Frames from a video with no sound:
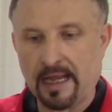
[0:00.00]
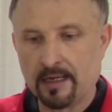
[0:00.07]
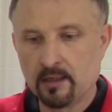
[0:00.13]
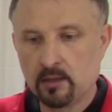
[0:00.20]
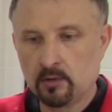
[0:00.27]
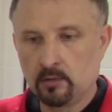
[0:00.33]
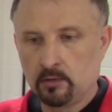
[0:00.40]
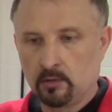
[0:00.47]

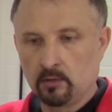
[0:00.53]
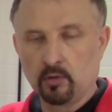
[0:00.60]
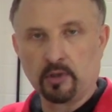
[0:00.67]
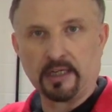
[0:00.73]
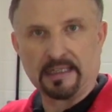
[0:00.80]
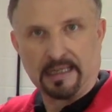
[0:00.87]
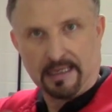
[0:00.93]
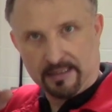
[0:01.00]
angle,
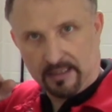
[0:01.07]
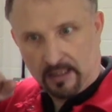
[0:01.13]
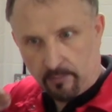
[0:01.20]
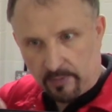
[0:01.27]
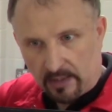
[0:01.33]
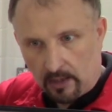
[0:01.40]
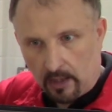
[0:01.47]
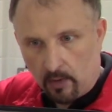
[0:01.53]
looking at it a
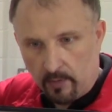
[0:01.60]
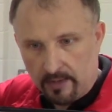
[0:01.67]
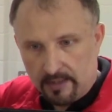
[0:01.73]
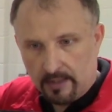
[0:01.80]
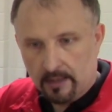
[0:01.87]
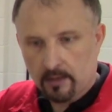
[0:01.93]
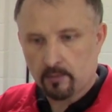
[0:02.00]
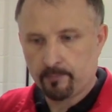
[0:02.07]
bit lower
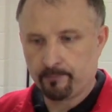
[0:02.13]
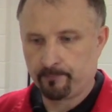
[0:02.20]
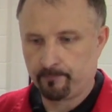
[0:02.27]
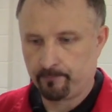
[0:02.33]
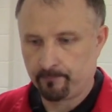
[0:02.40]
down